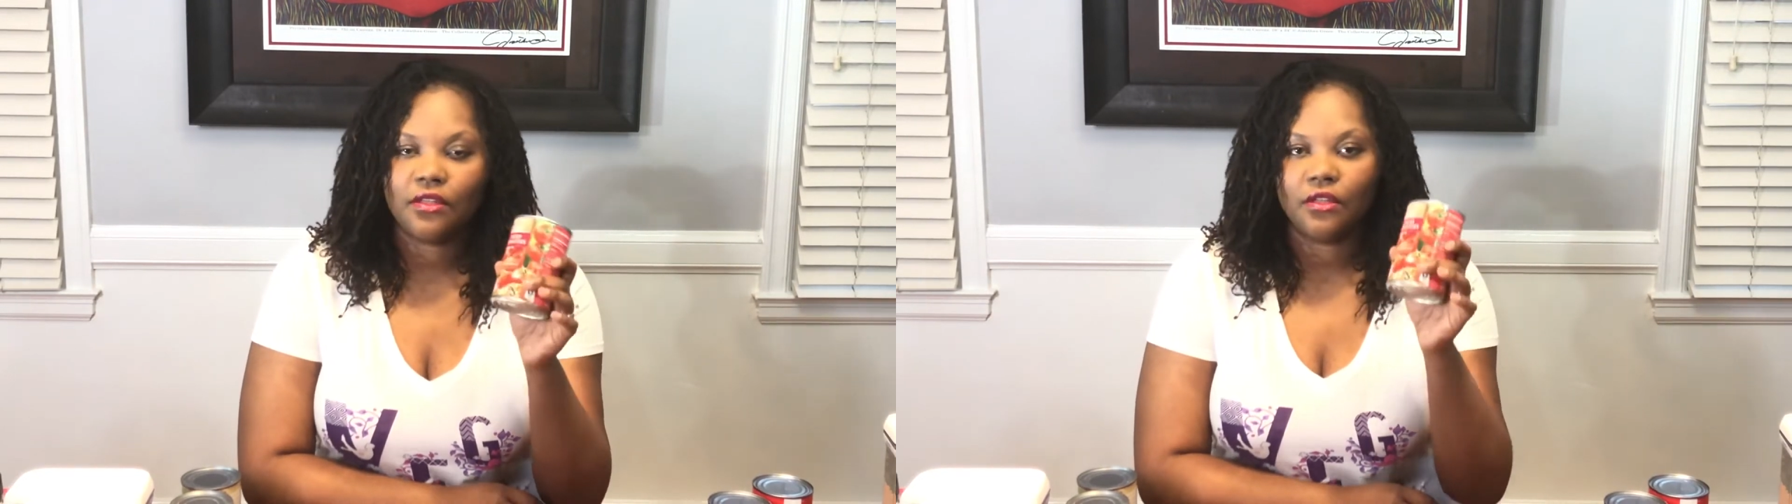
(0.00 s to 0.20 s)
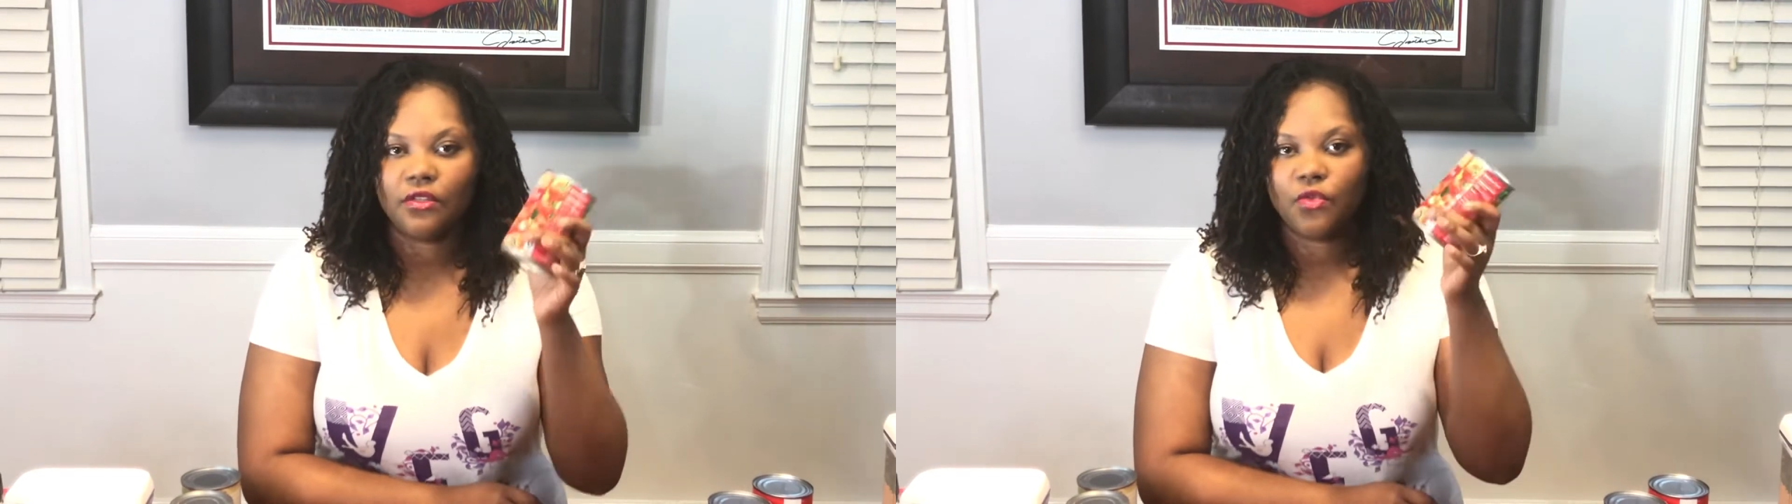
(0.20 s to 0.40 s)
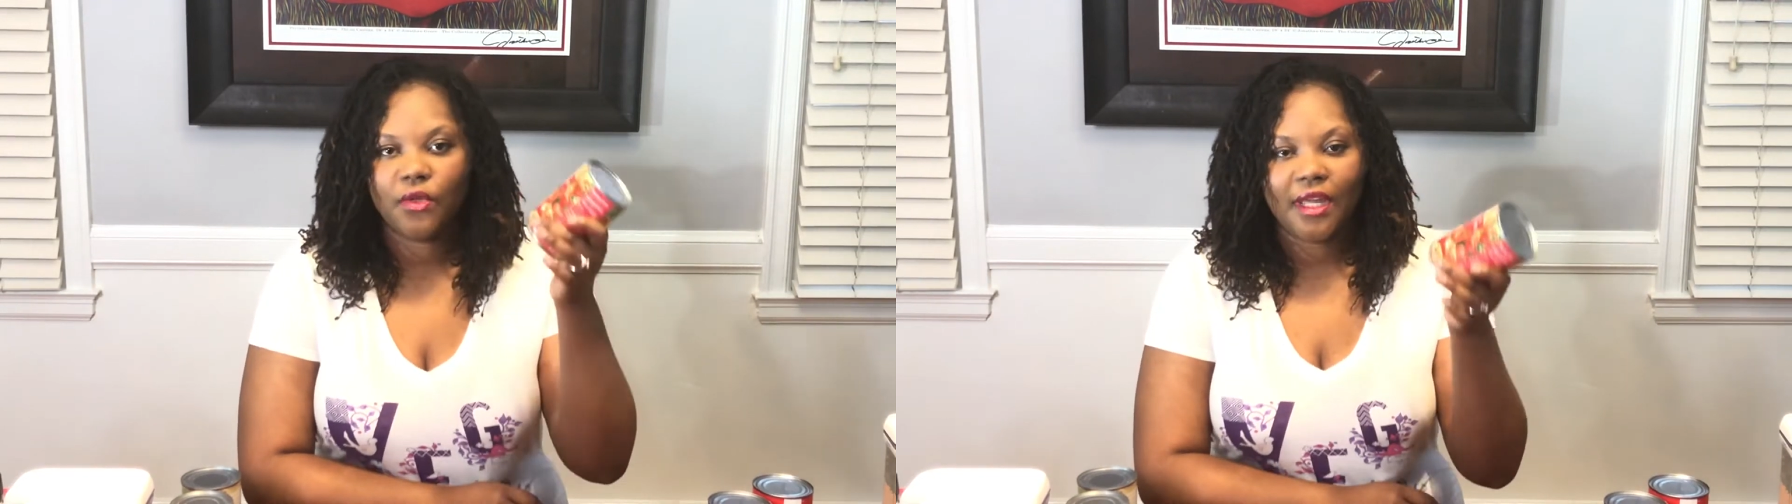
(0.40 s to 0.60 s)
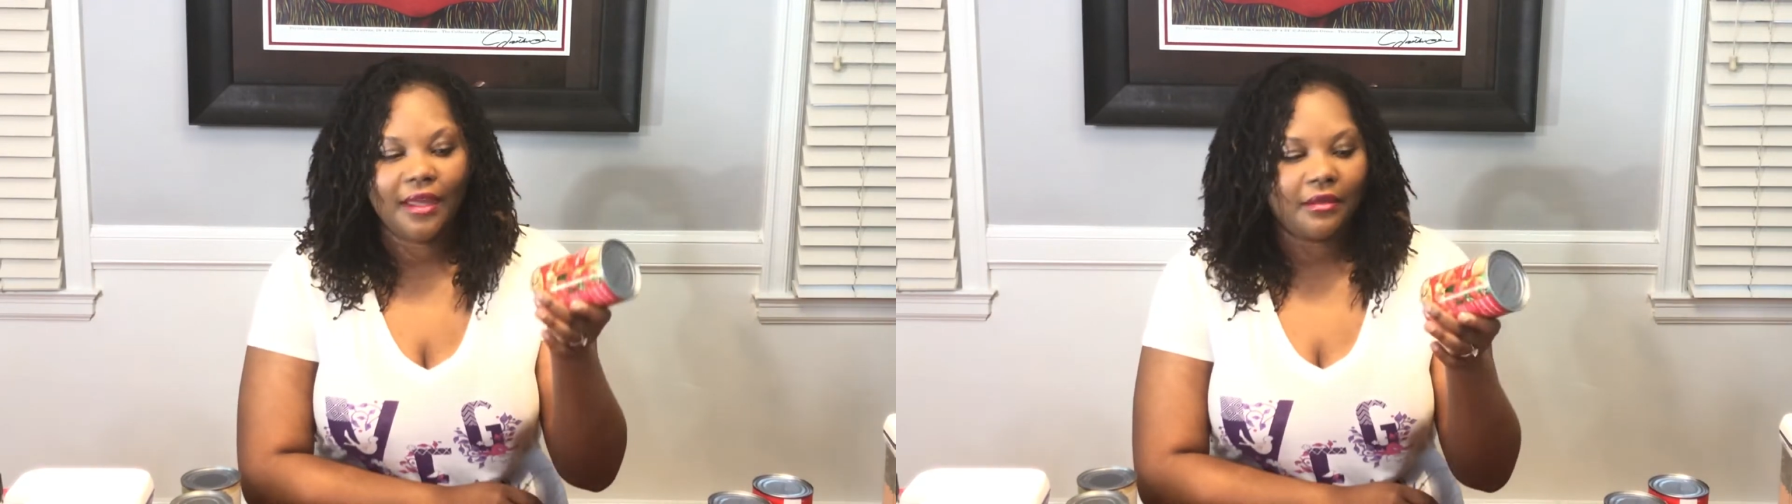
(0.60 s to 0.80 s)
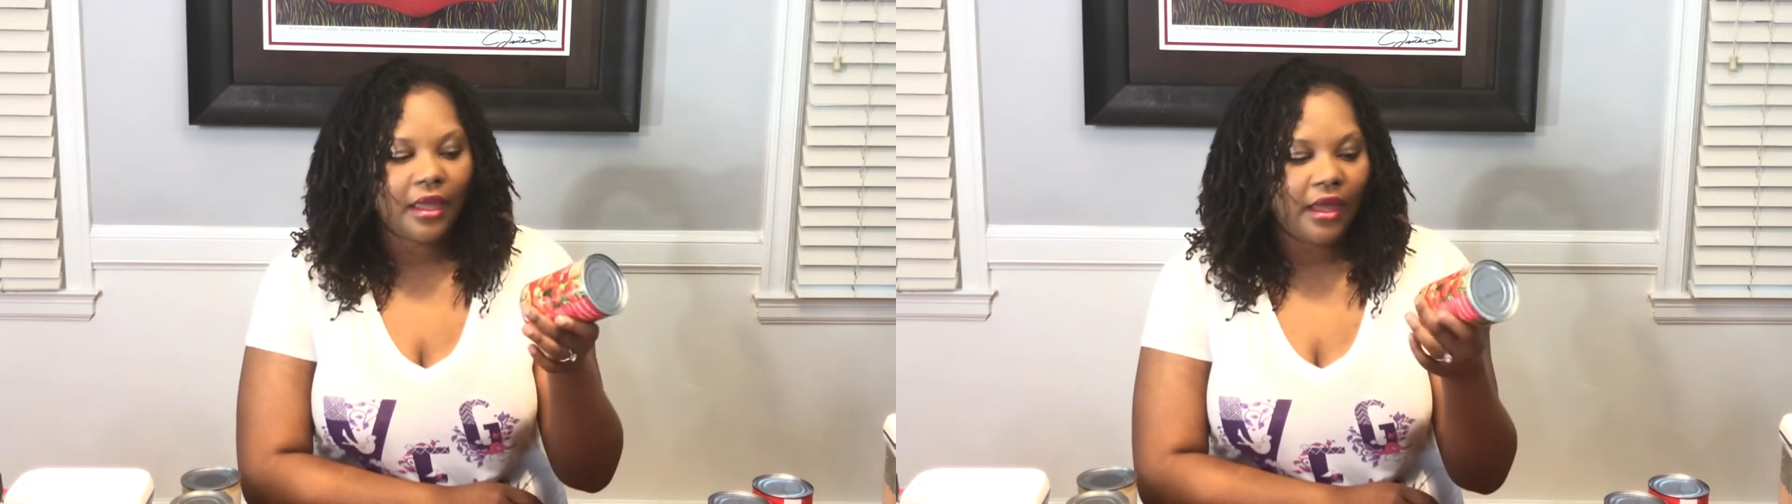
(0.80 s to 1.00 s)
the
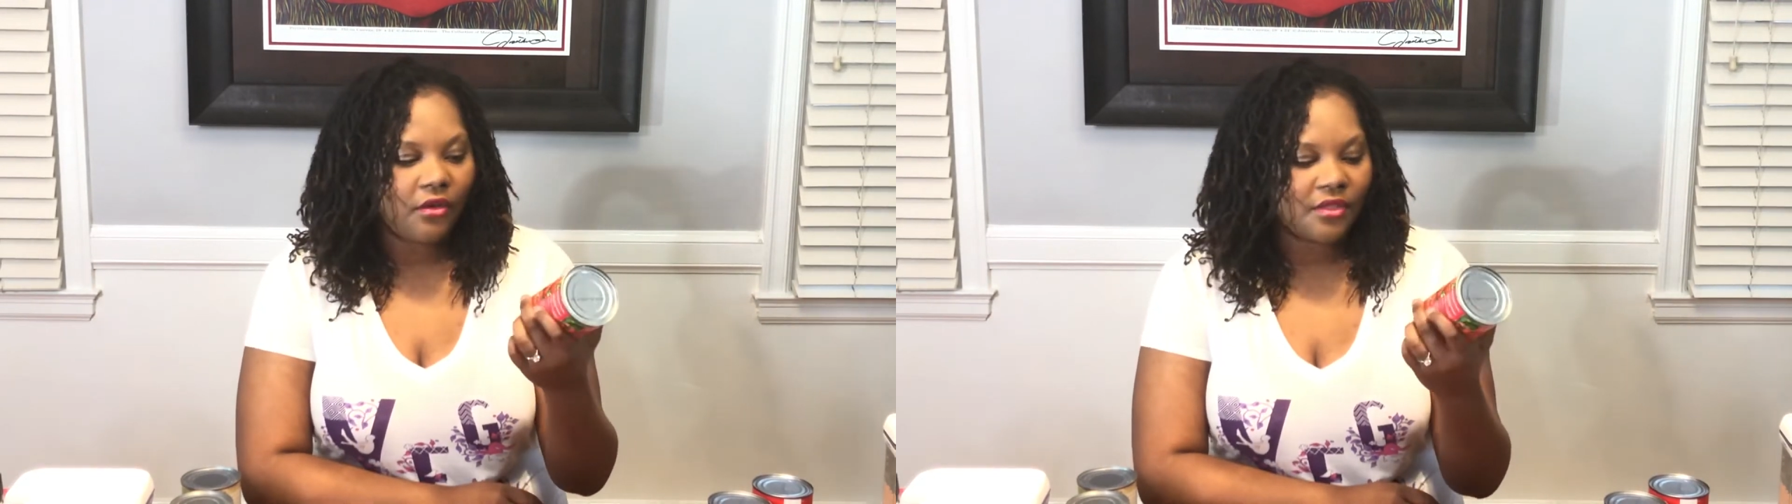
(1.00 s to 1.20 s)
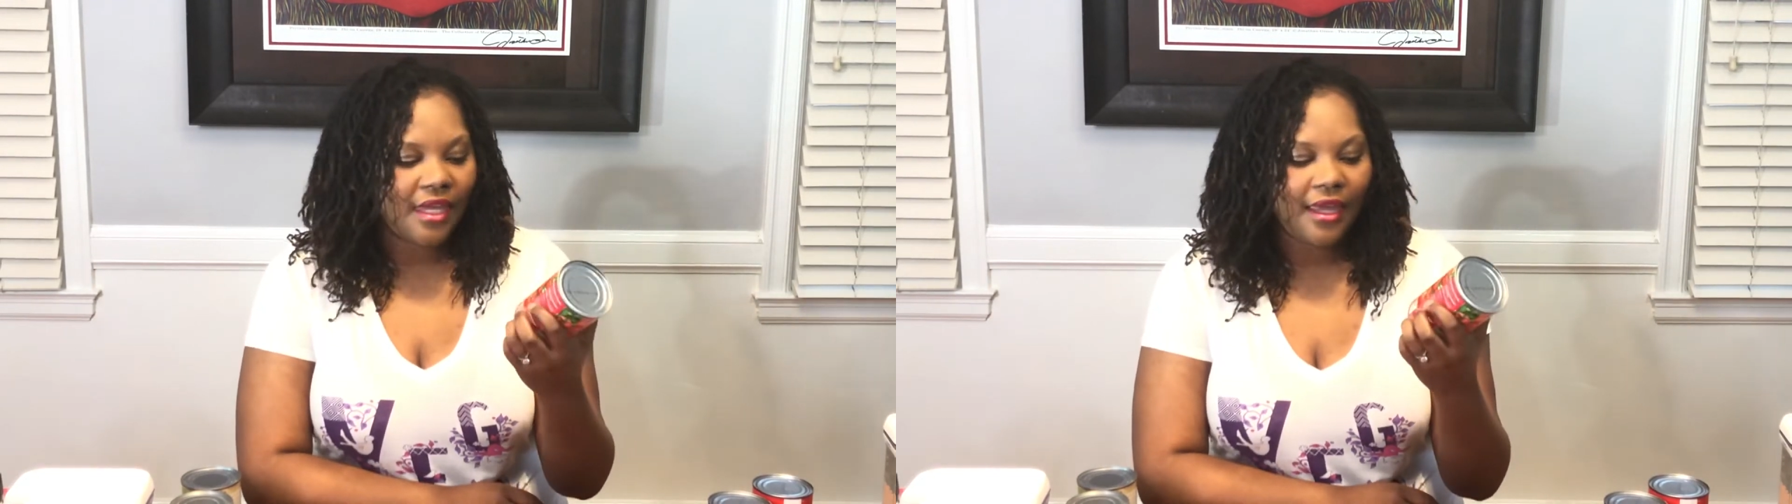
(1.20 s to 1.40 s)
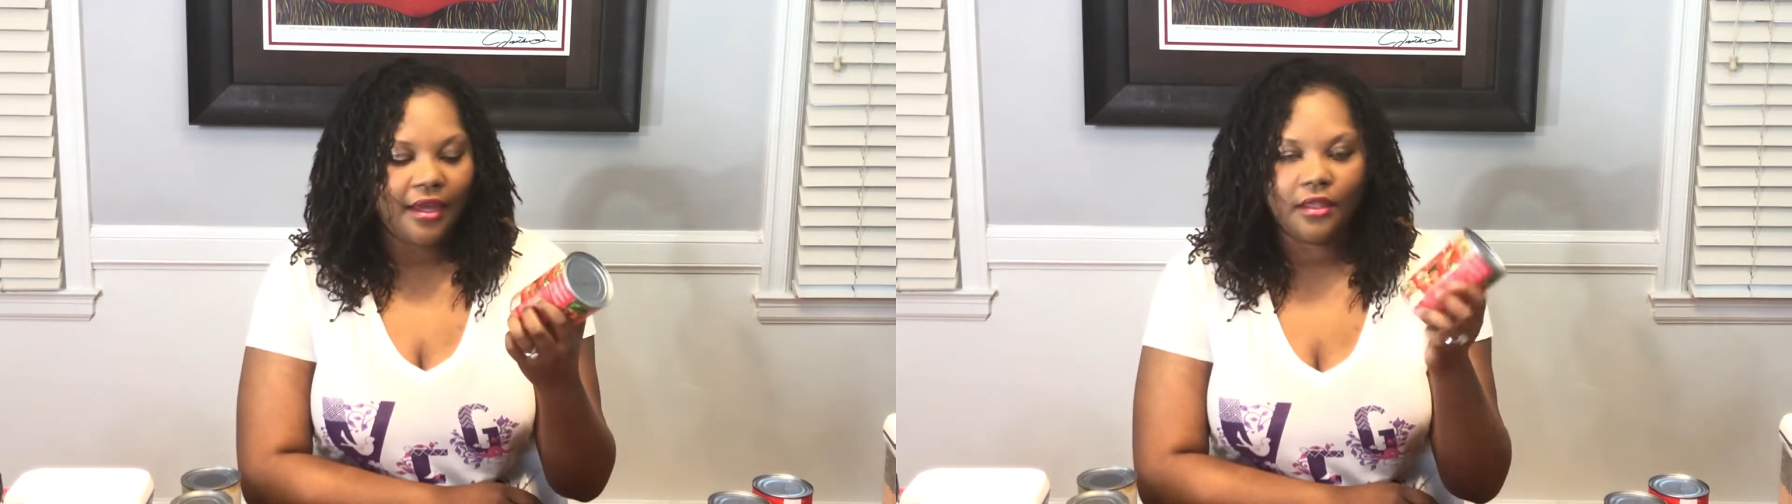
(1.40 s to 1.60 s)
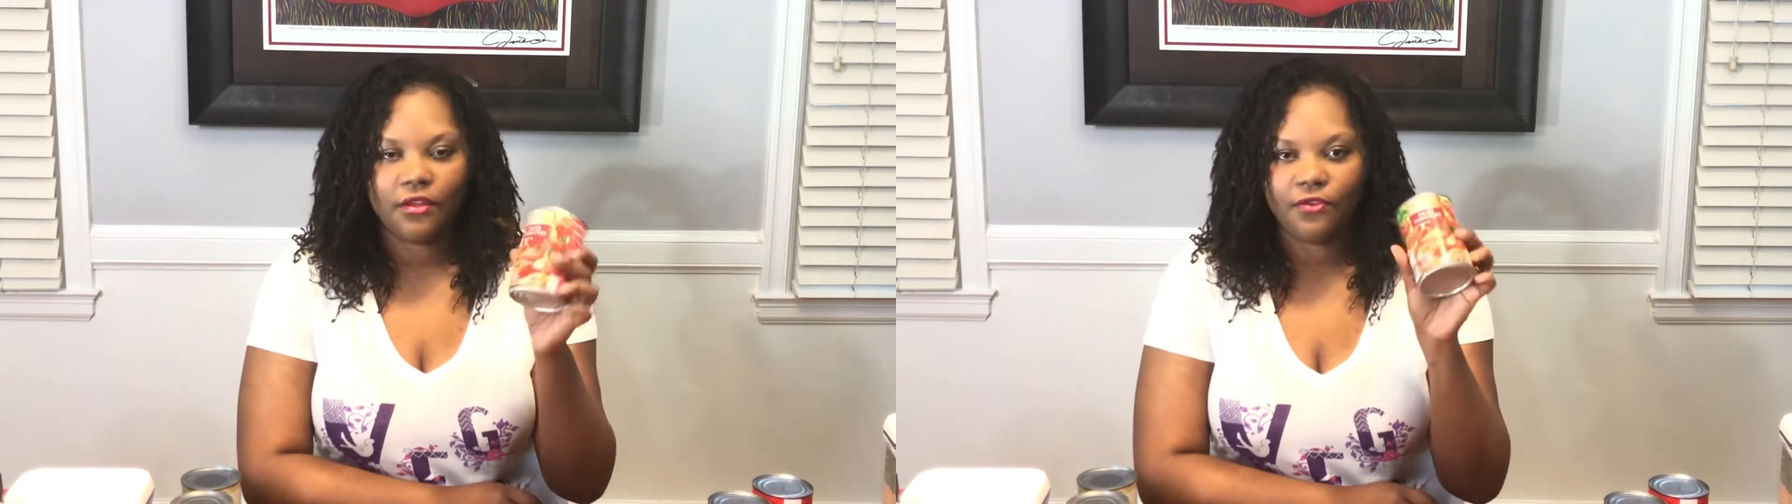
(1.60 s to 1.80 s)
28-ounce can,